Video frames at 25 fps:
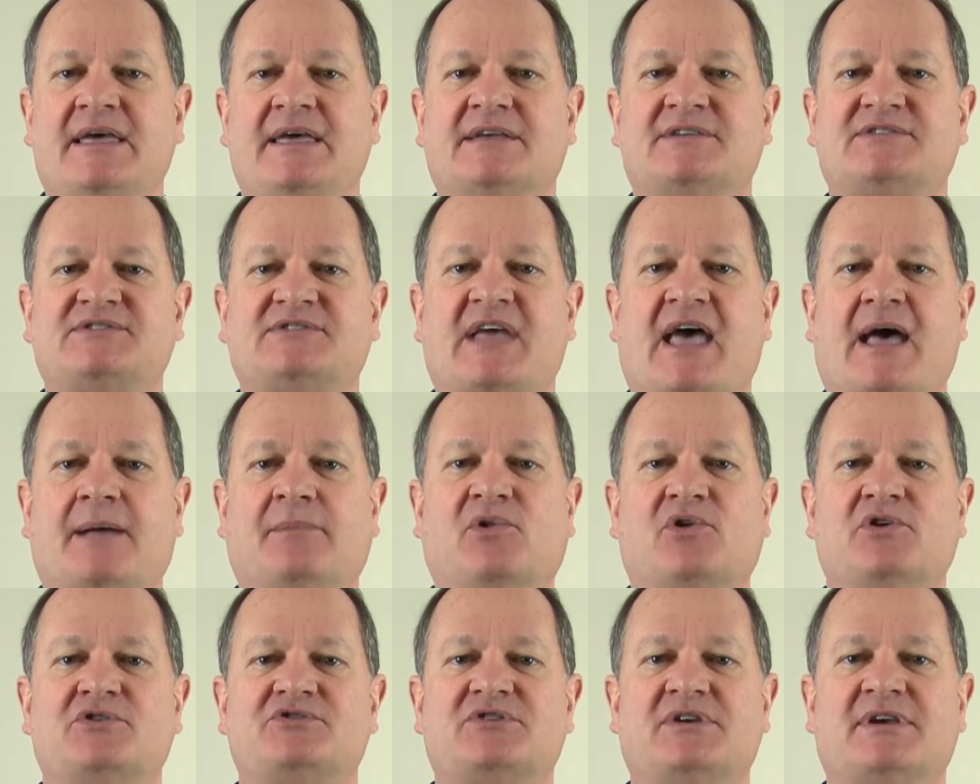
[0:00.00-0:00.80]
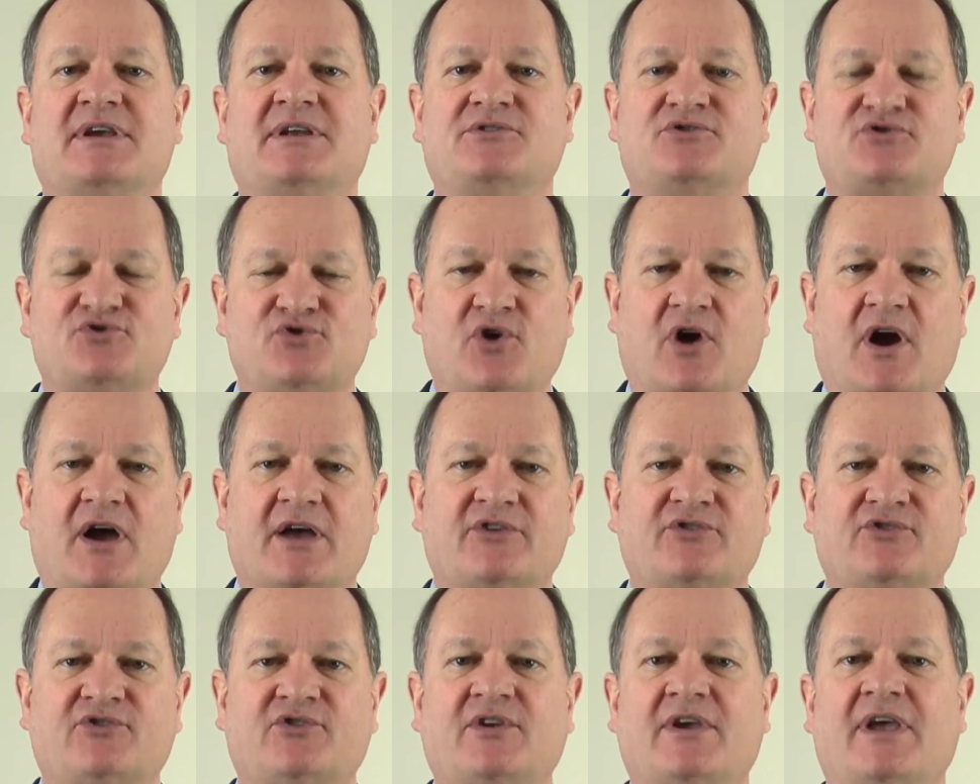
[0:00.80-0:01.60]
Establishing
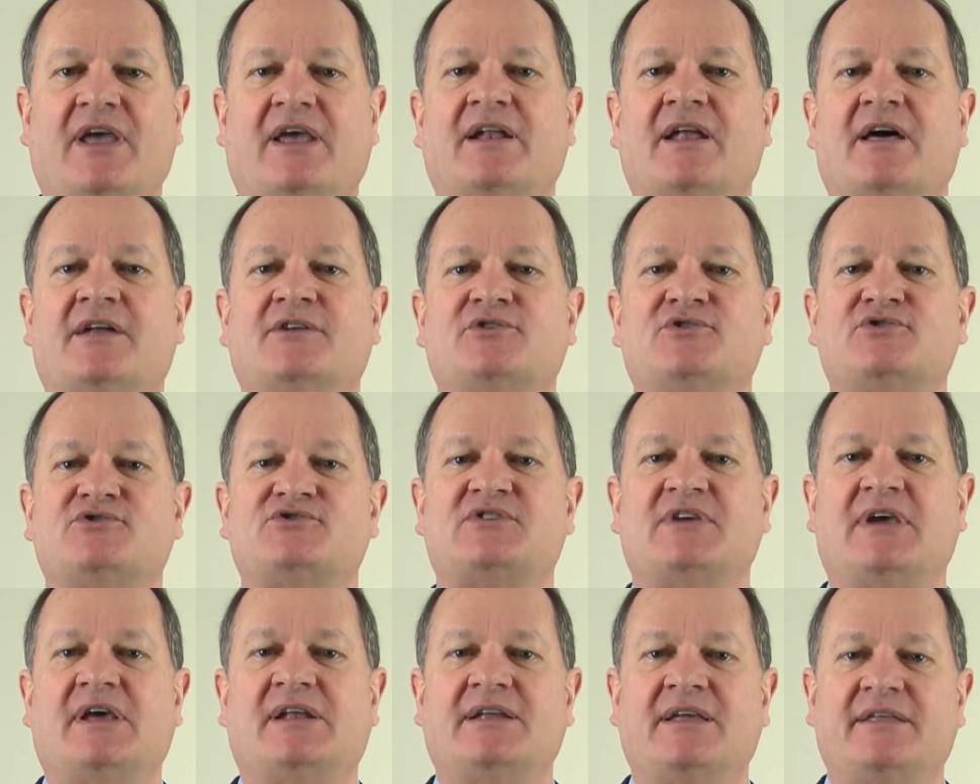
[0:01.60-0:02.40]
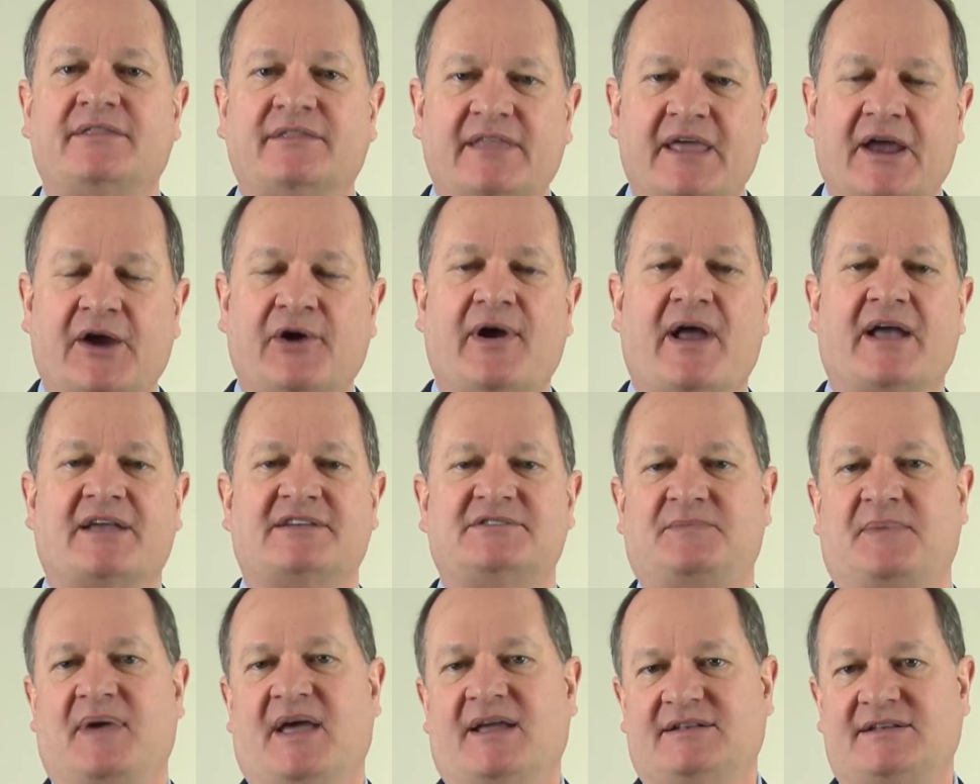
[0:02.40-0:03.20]
trust and understanding their
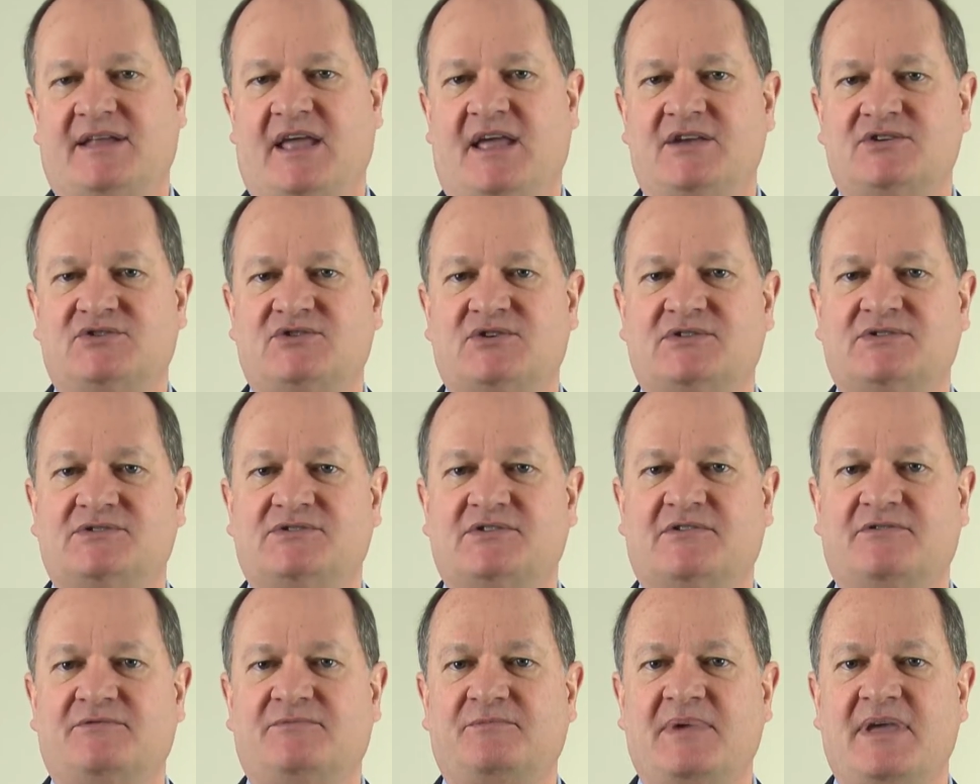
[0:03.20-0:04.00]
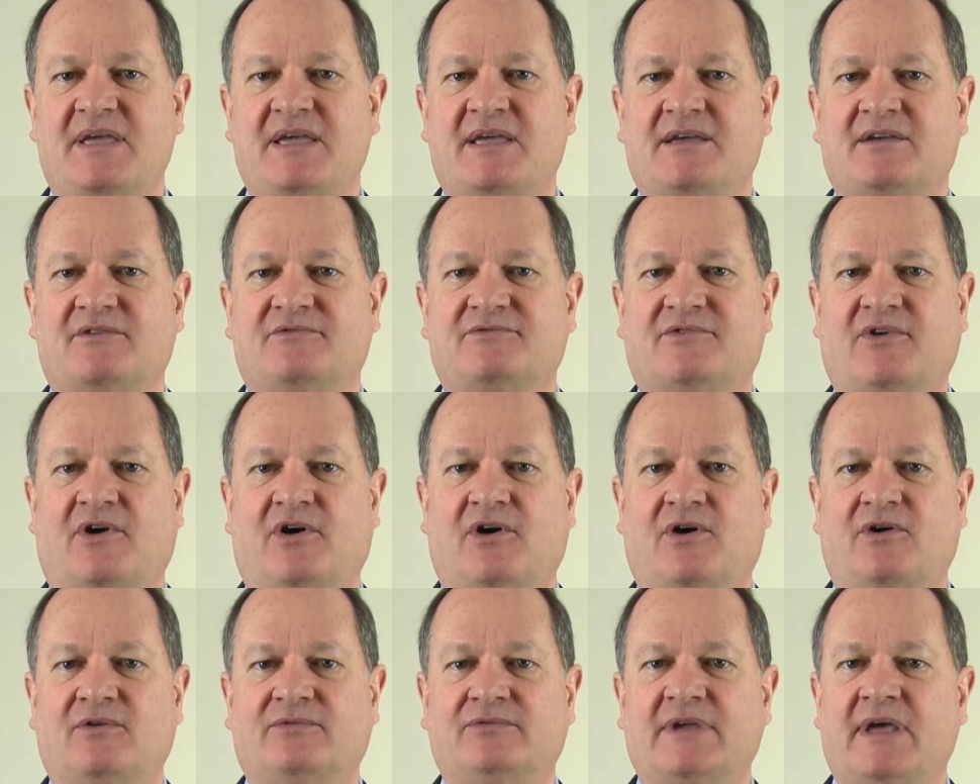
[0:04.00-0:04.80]
expectations of being
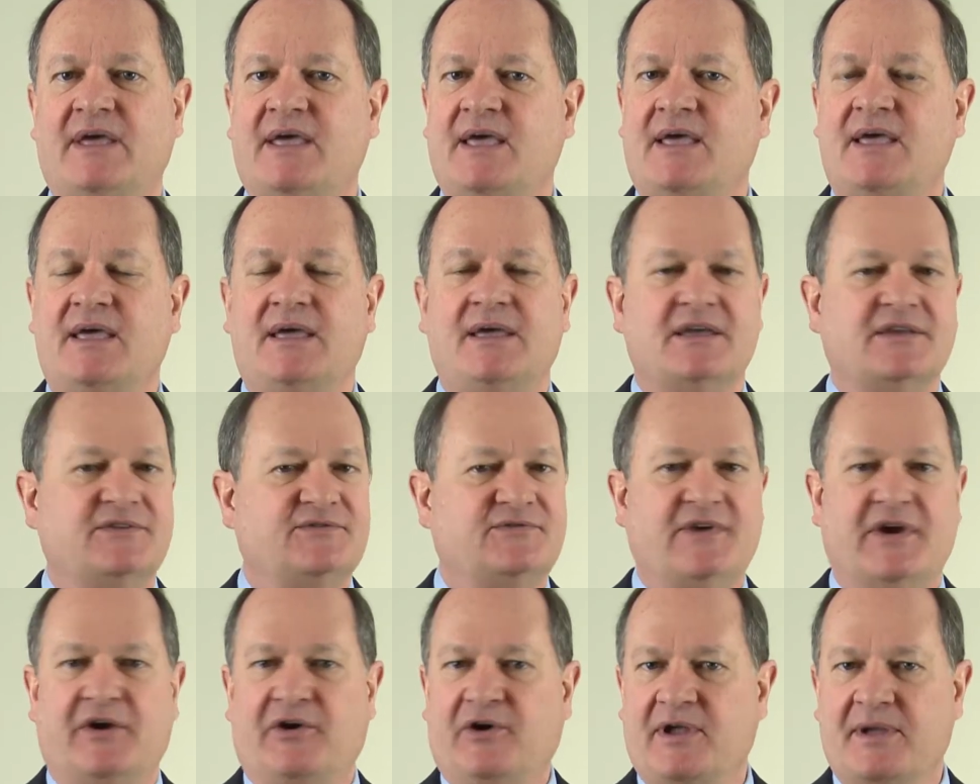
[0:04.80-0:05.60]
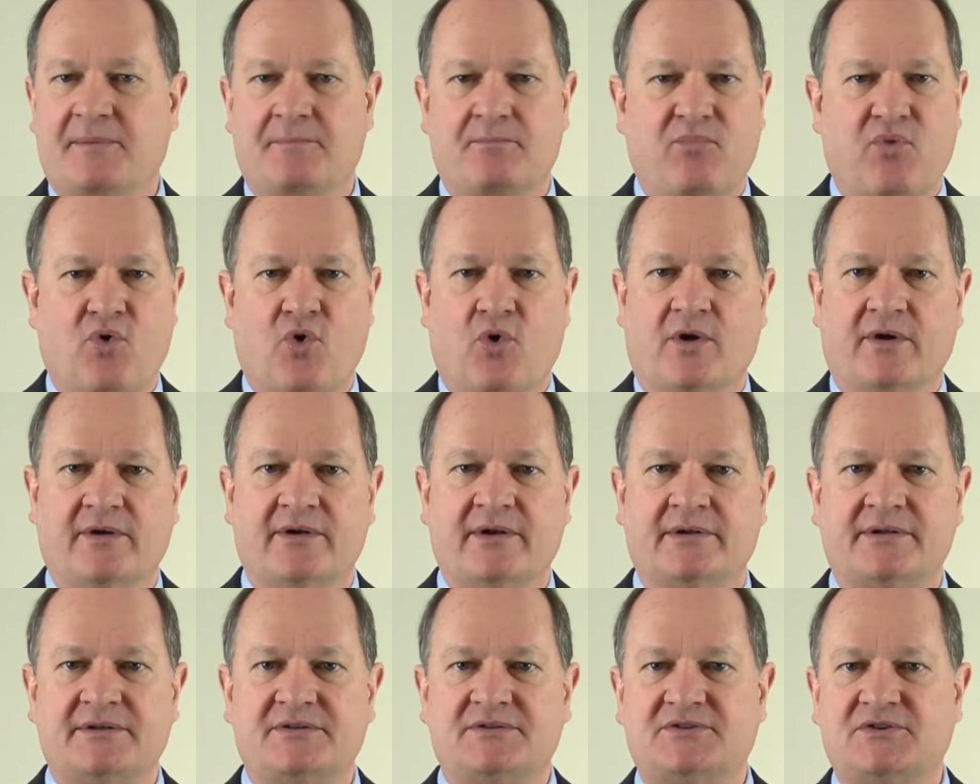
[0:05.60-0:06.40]
involved is very
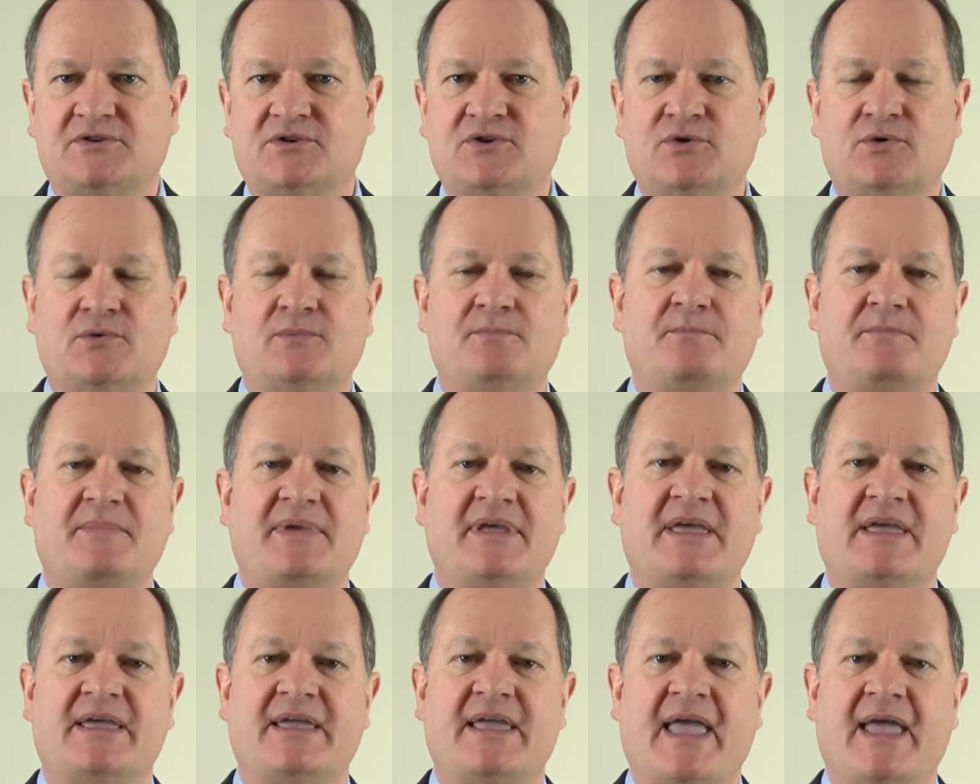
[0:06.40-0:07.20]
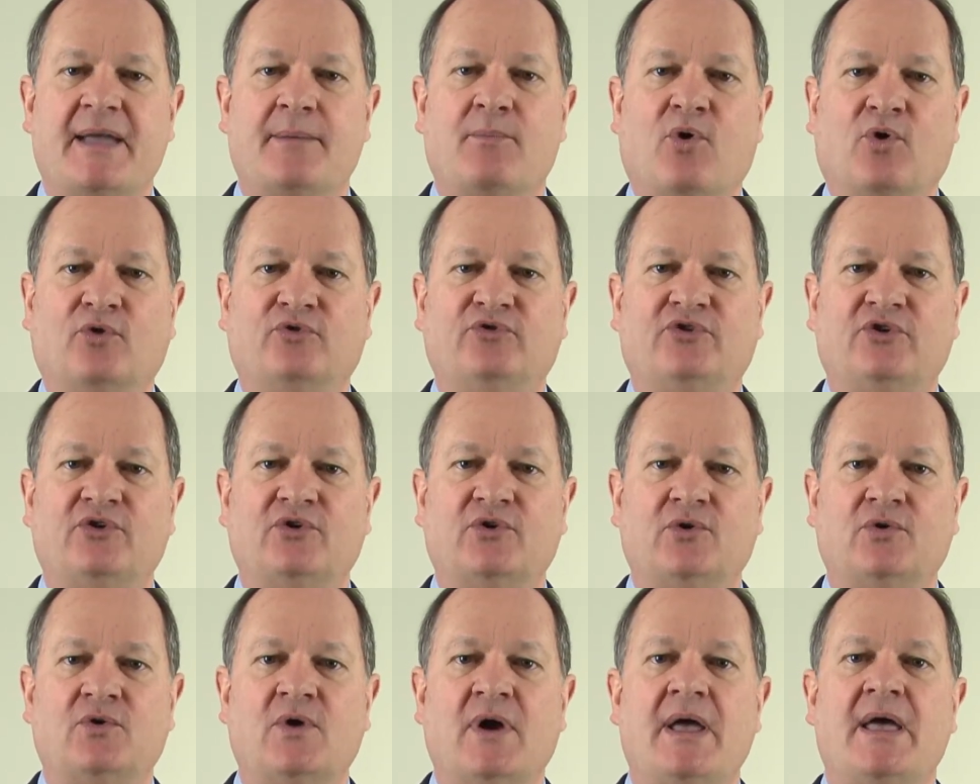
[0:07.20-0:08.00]
important to being able
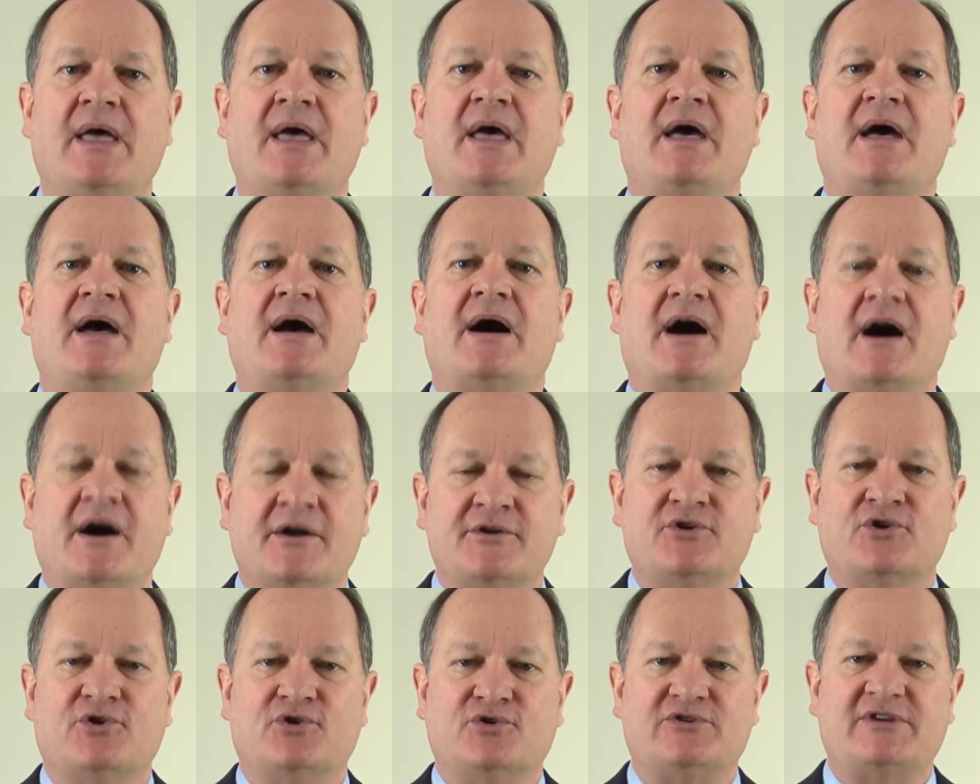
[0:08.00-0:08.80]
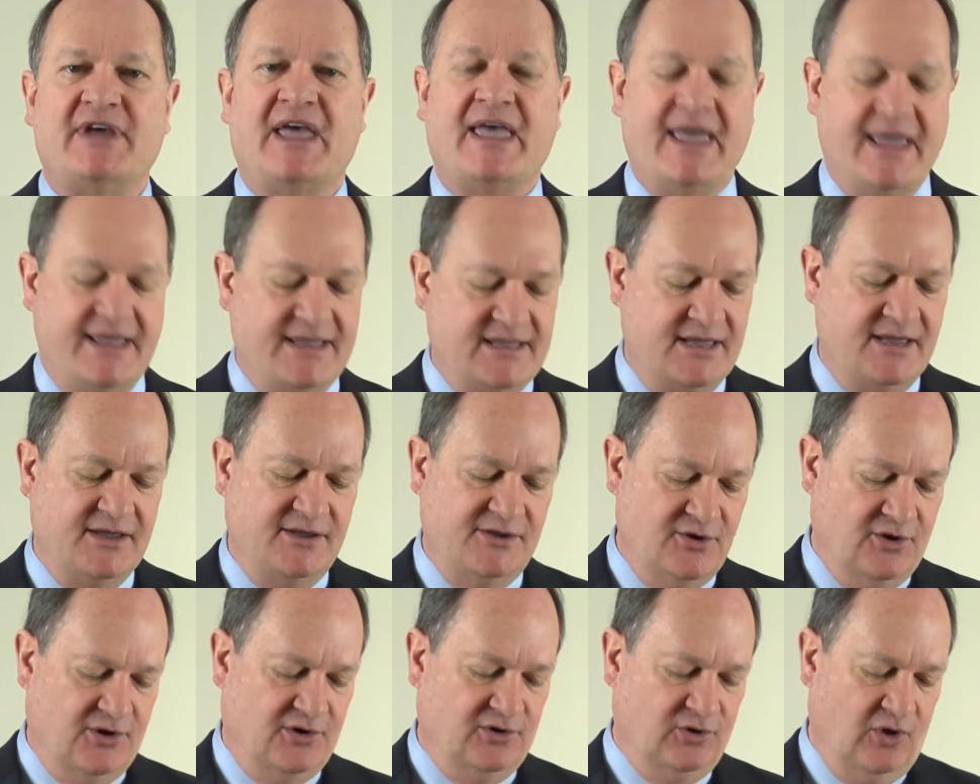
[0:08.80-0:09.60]
to undertake
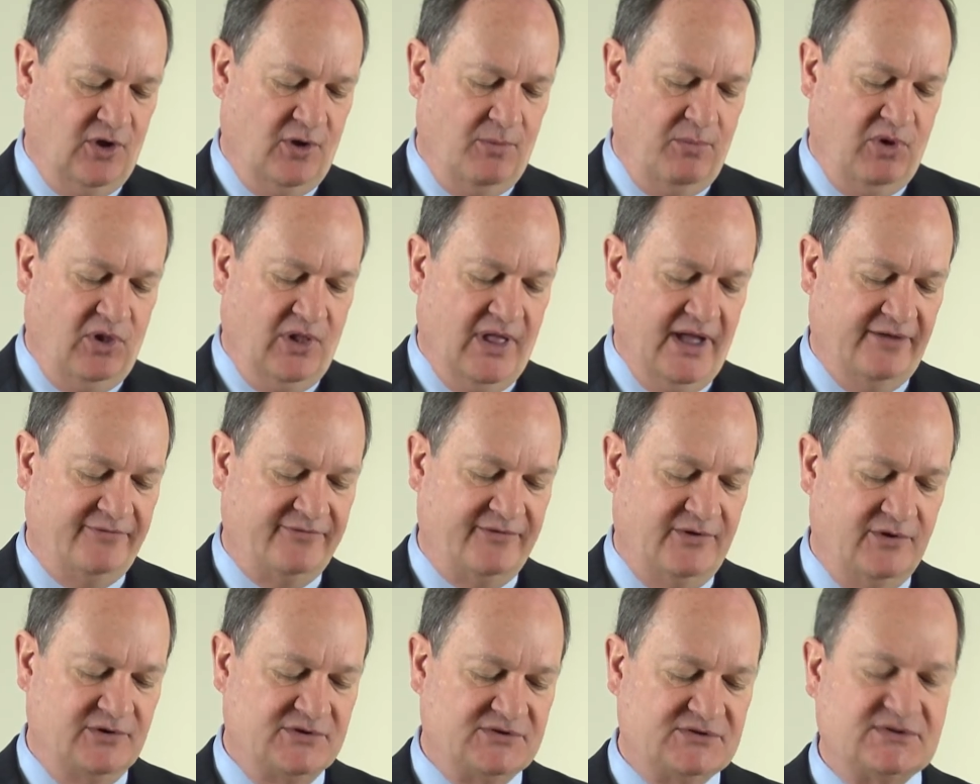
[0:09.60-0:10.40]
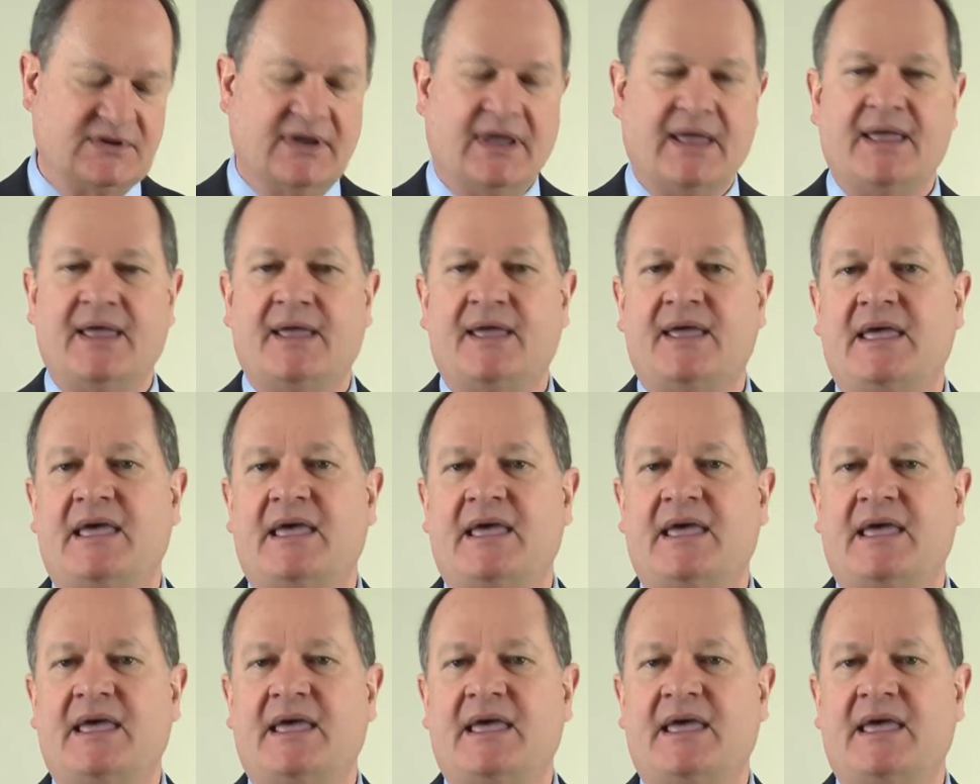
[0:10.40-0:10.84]
your global efforts.